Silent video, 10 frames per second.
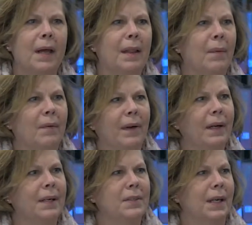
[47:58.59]
they were very
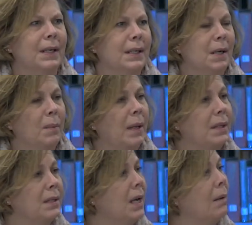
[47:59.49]
excited to hear about the
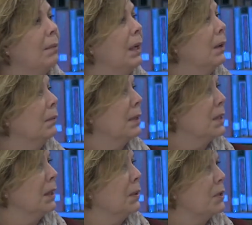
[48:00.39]
10-meter
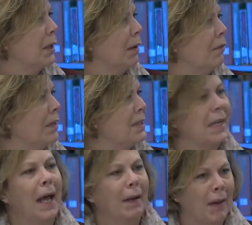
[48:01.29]
resolution of the
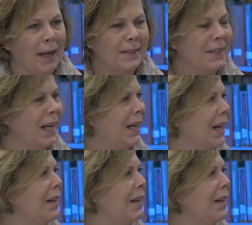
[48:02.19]
satellite data.